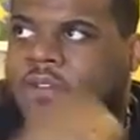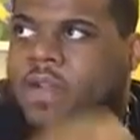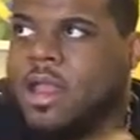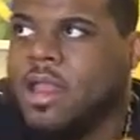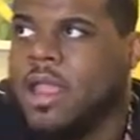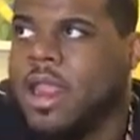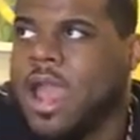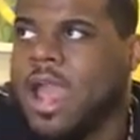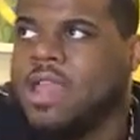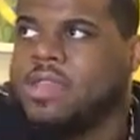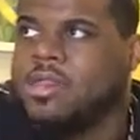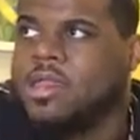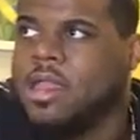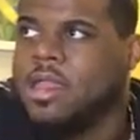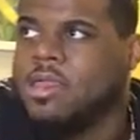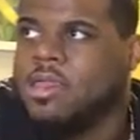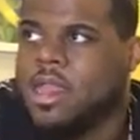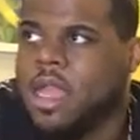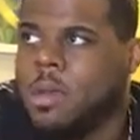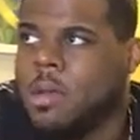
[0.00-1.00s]
Did I see the
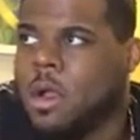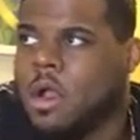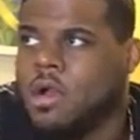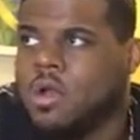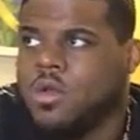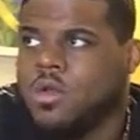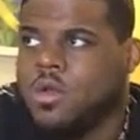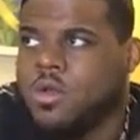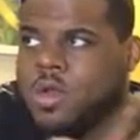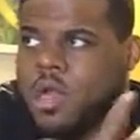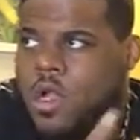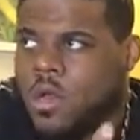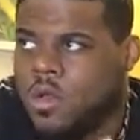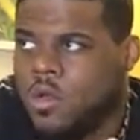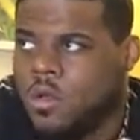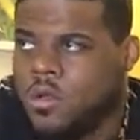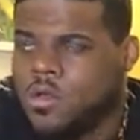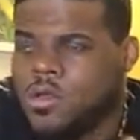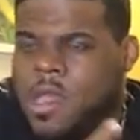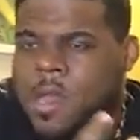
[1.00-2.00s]
same article? No.
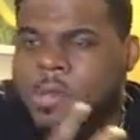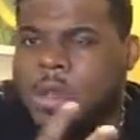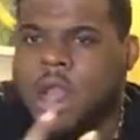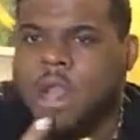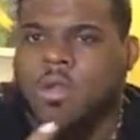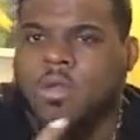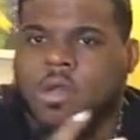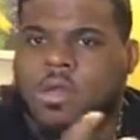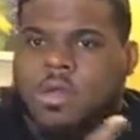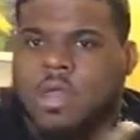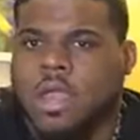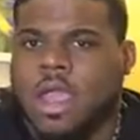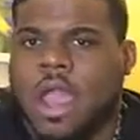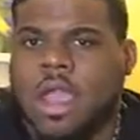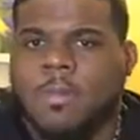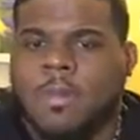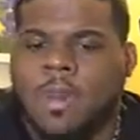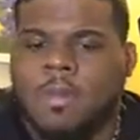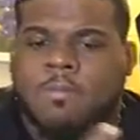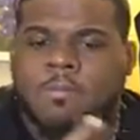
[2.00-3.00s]
So I'm not going to
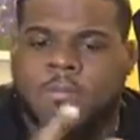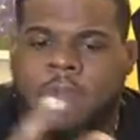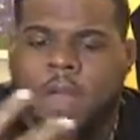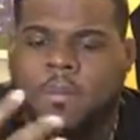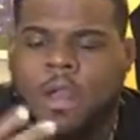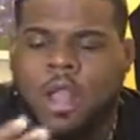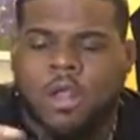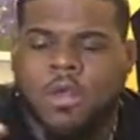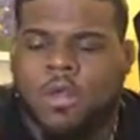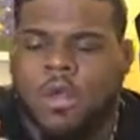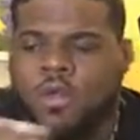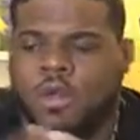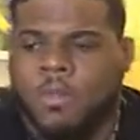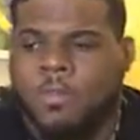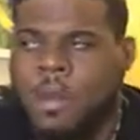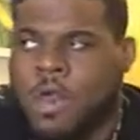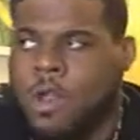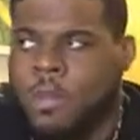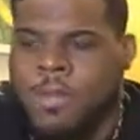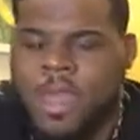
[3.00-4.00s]
comment. I'm not going to
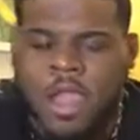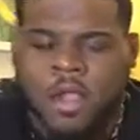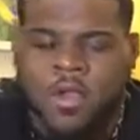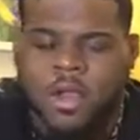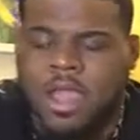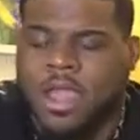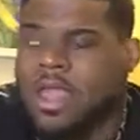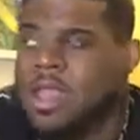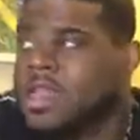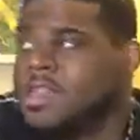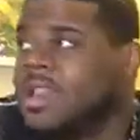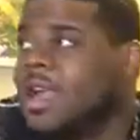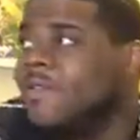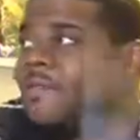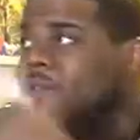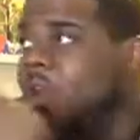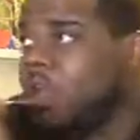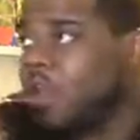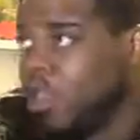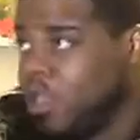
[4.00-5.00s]
rebuttal back on that because that's not
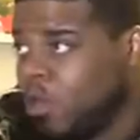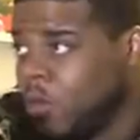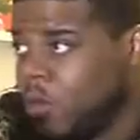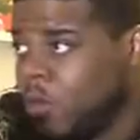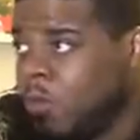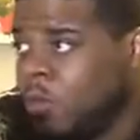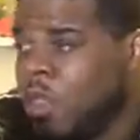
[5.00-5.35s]
fair to you.